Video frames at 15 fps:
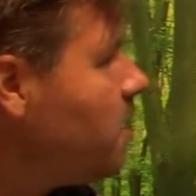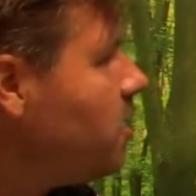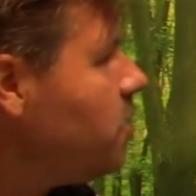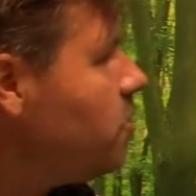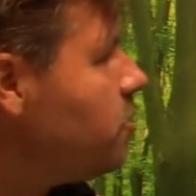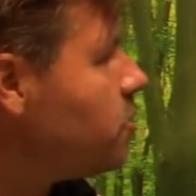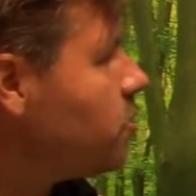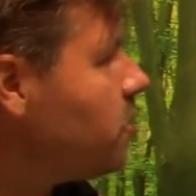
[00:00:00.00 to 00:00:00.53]

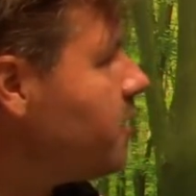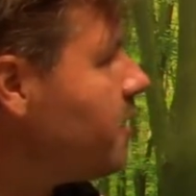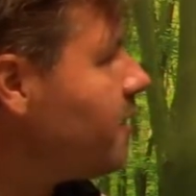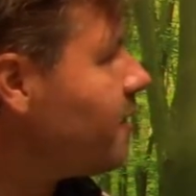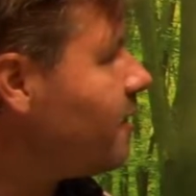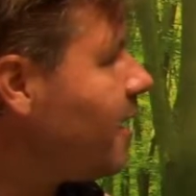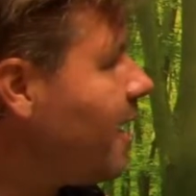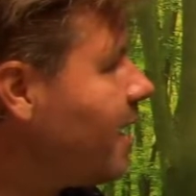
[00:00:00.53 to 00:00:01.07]
usually
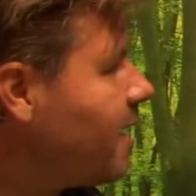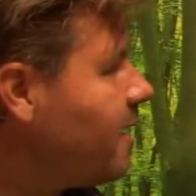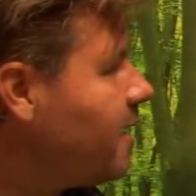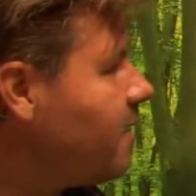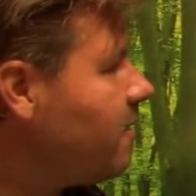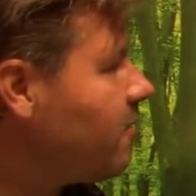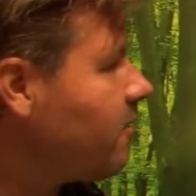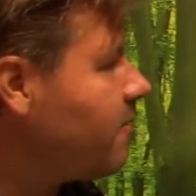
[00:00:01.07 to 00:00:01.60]
is
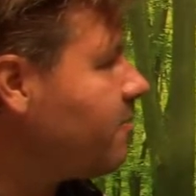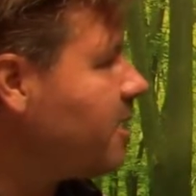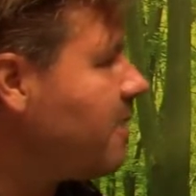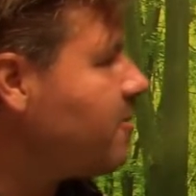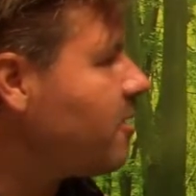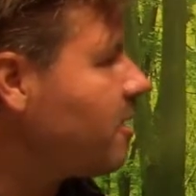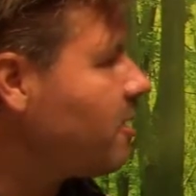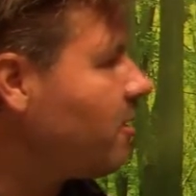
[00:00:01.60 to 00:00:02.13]
lacking.
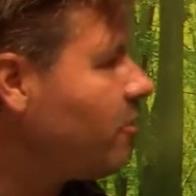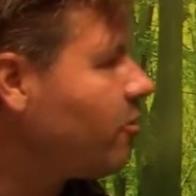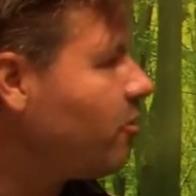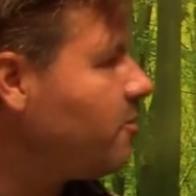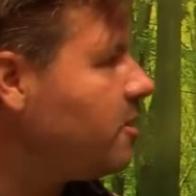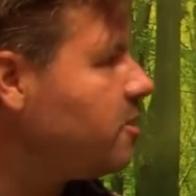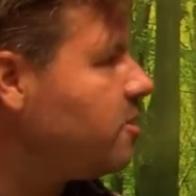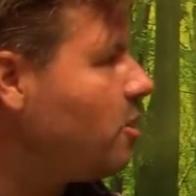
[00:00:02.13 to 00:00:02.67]
Sometimes it can also
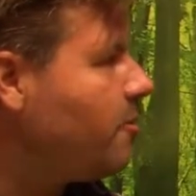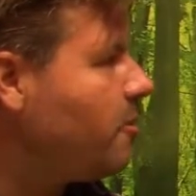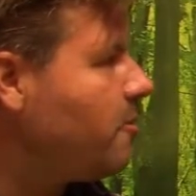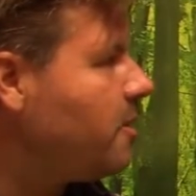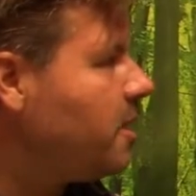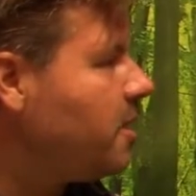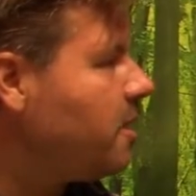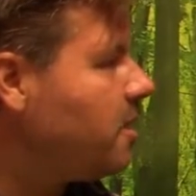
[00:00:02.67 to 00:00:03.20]
be
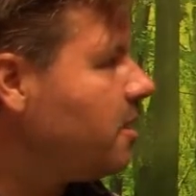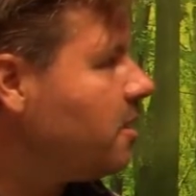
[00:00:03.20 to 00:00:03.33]
dopamine.